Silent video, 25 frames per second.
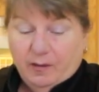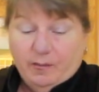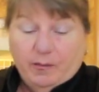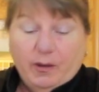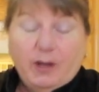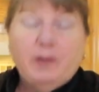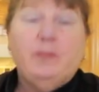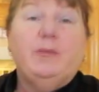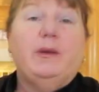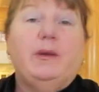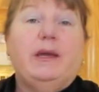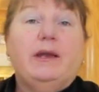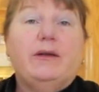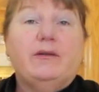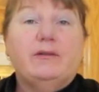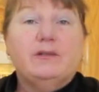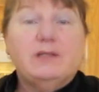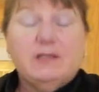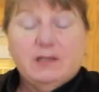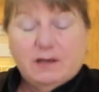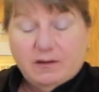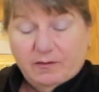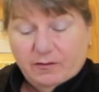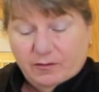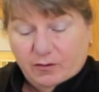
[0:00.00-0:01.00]
my
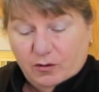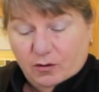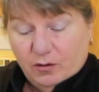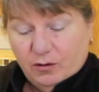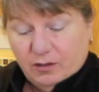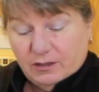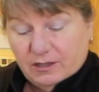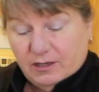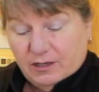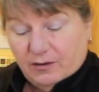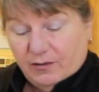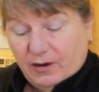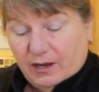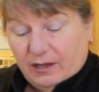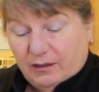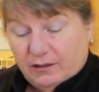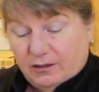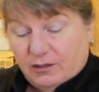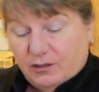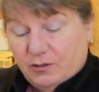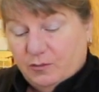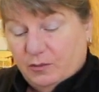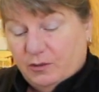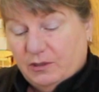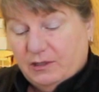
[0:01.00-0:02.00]
parents and of course our
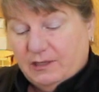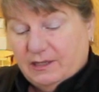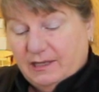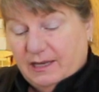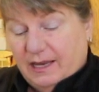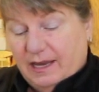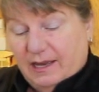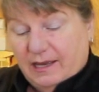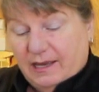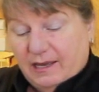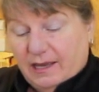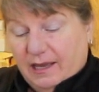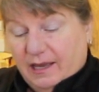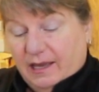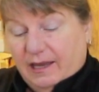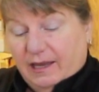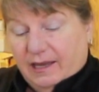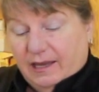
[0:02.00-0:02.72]
elders would say